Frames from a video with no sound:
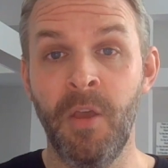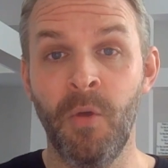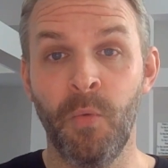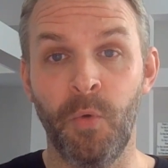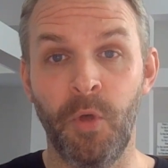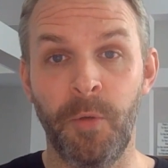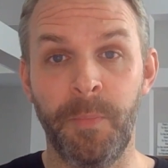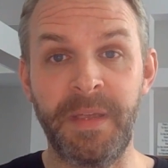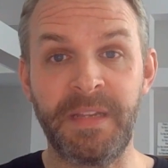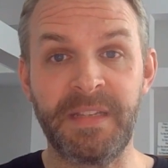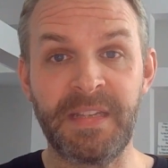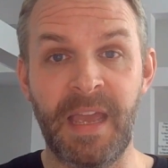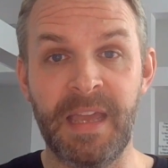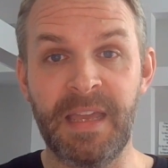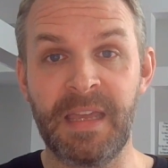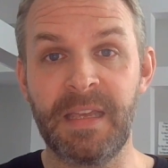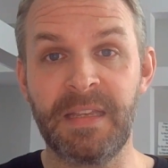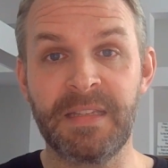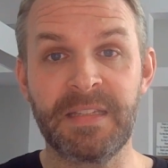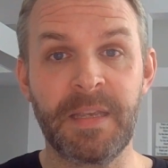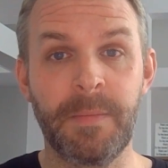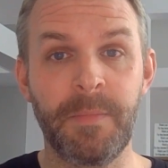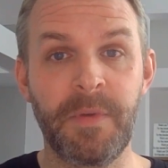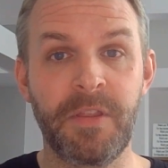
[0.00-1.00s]
We'll be
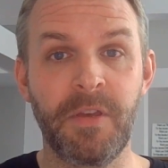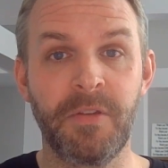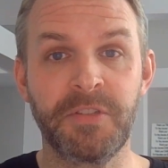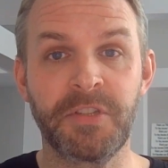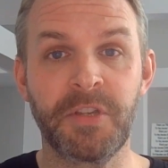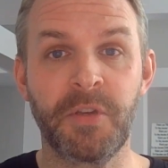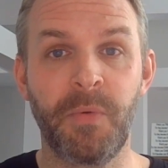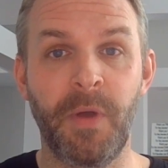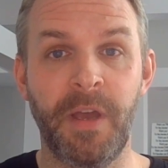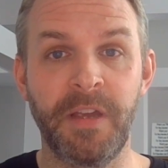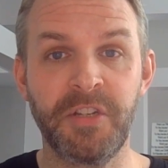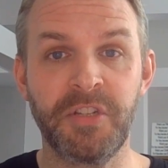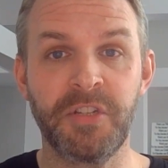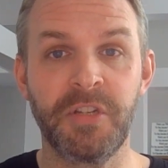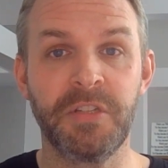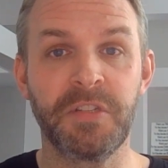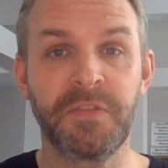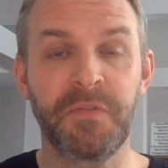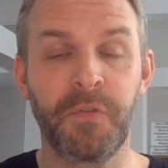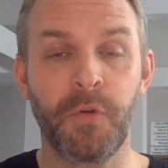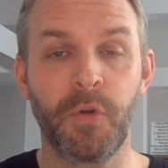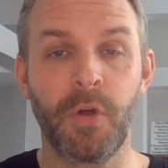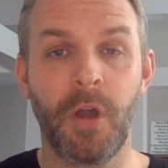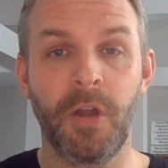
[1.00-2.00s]
taking some of those
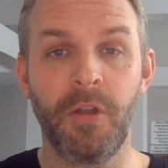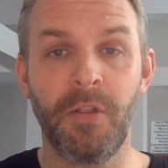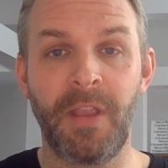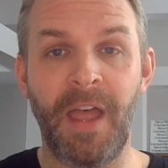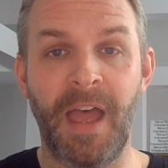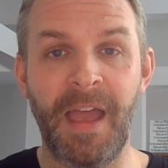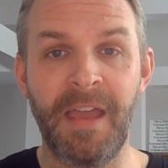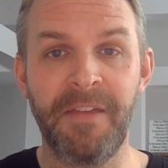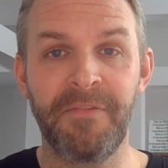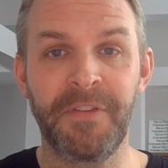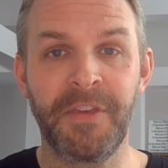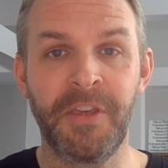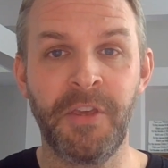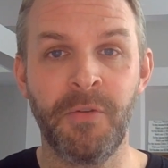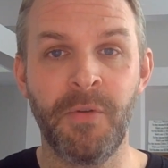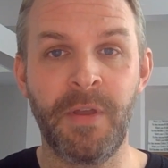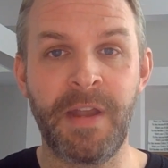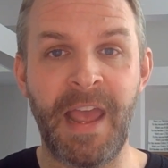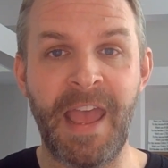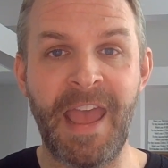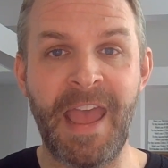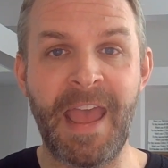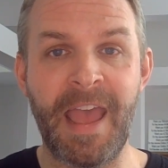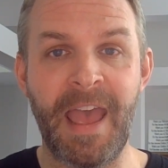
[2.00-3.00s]
questions for our live
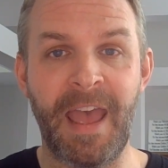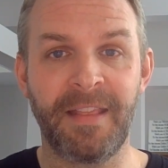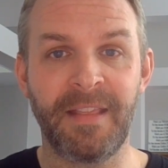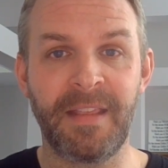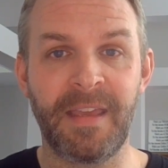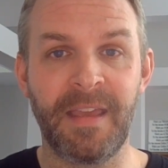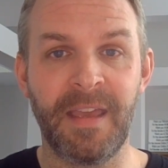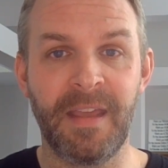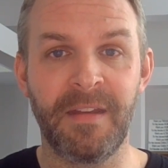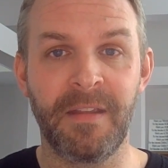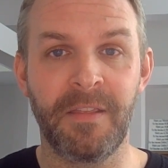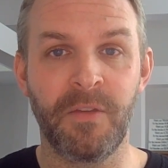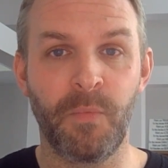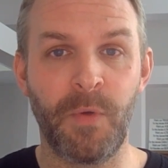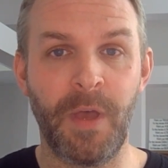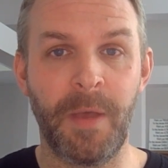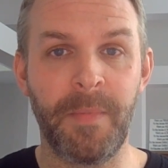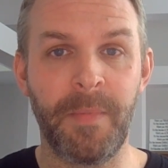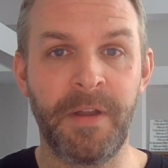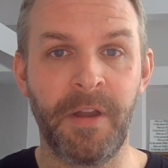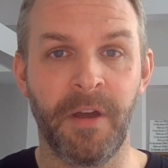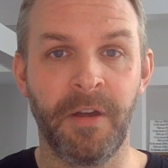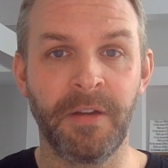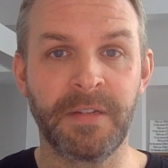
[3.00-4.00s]
Q&A at the end of the
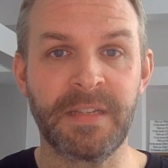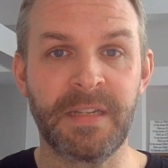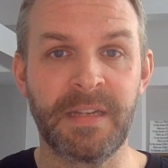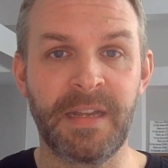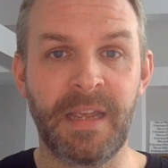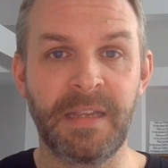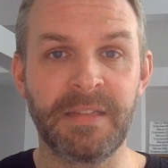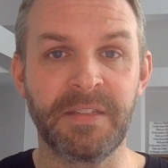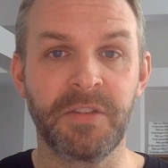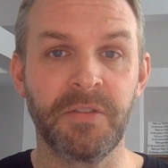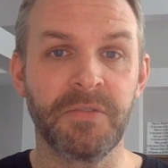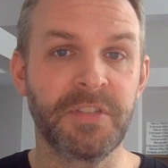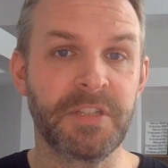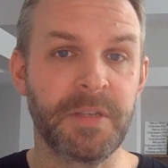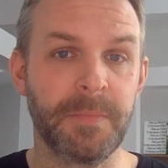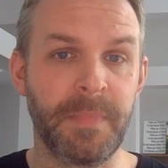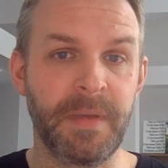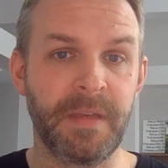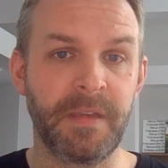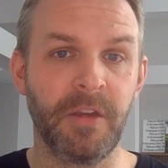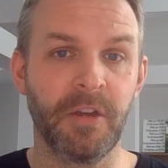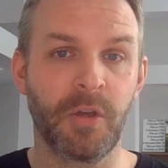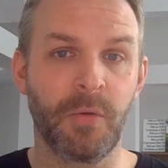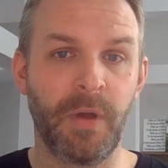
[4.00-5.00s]
webinar today, so
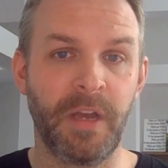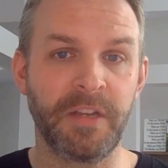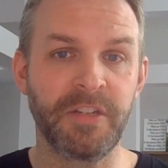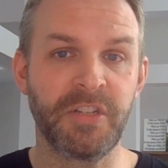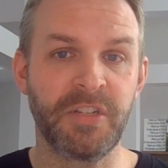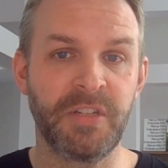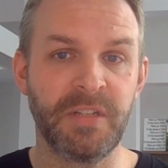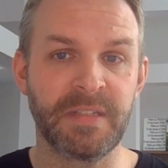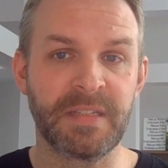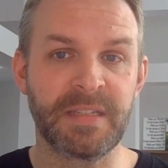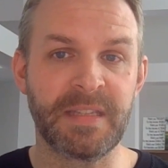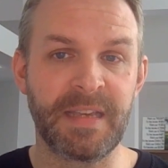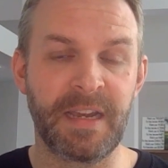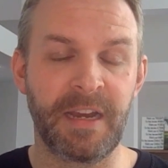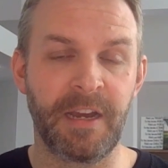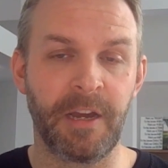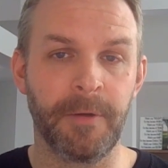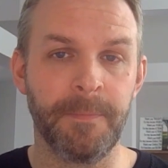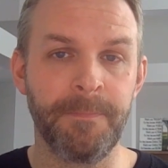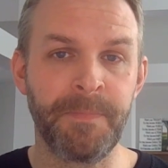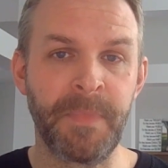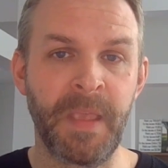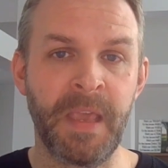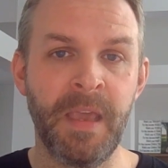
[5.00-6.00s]
submit your questions
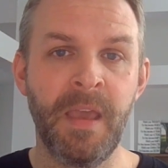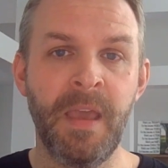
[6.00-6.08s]
there.